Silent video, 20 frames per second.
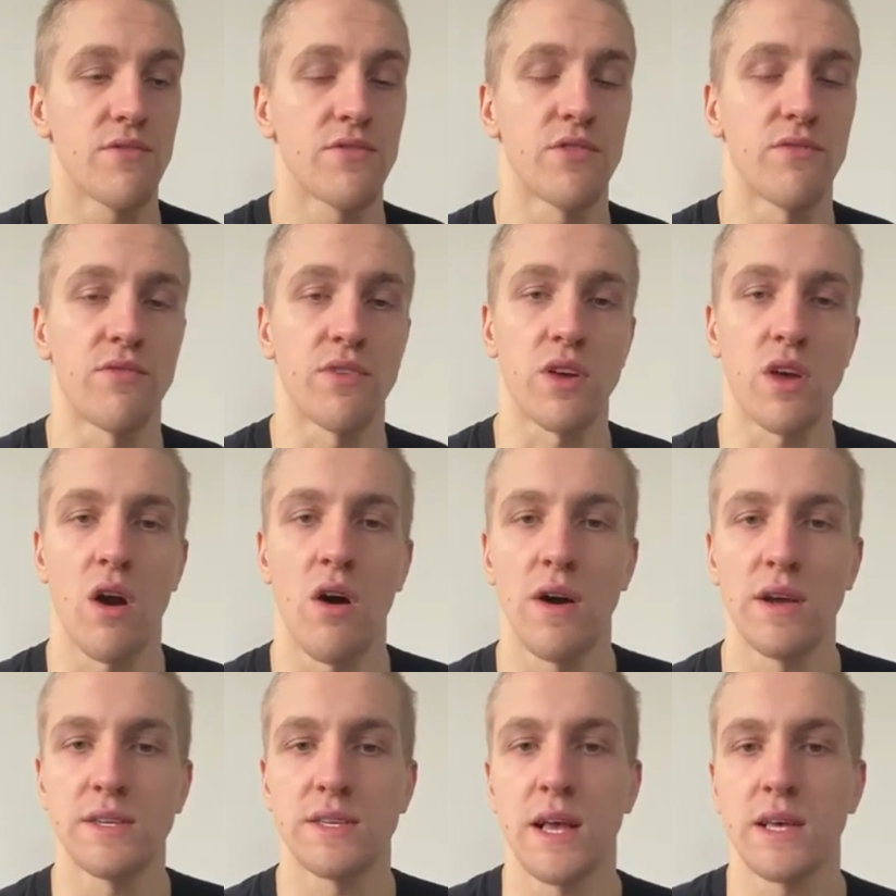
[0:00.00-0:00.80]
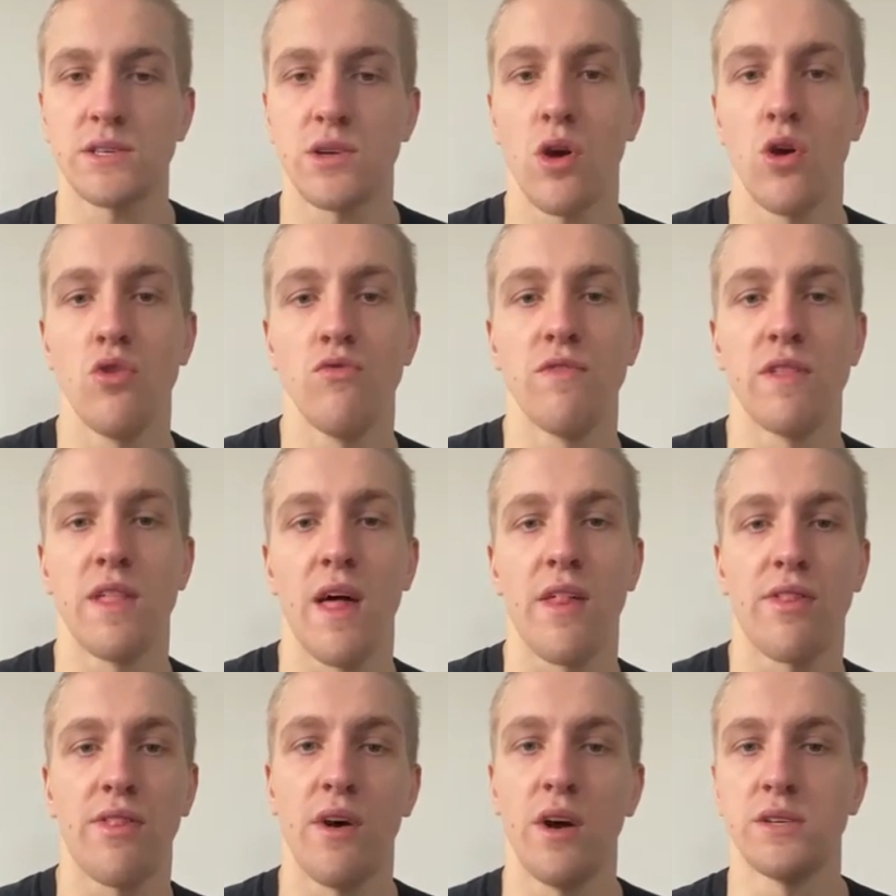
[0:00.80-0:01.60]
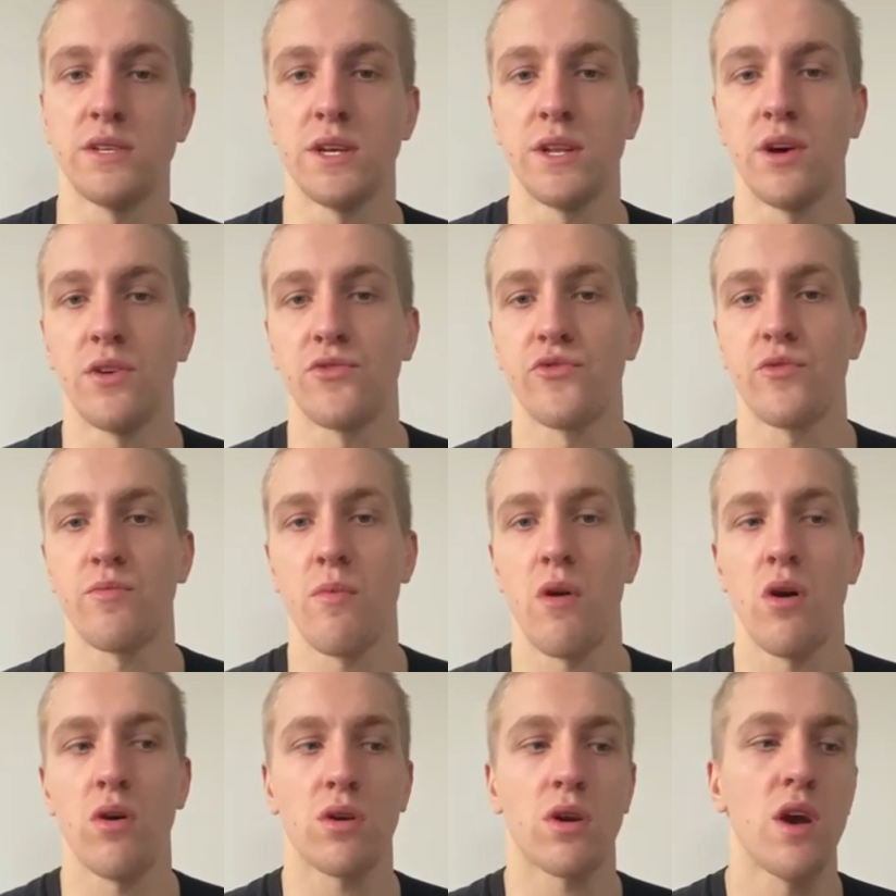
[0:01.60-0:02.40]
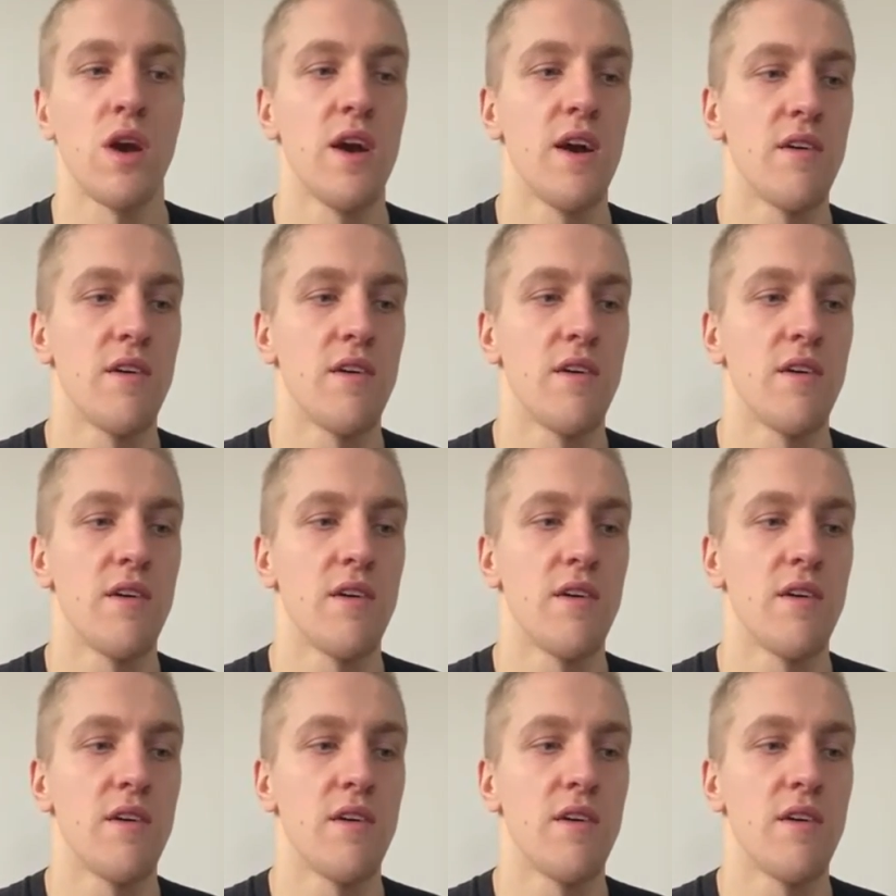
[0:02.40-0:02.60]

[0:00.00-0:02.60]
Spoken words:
So for guys, that's over that 1300 mark.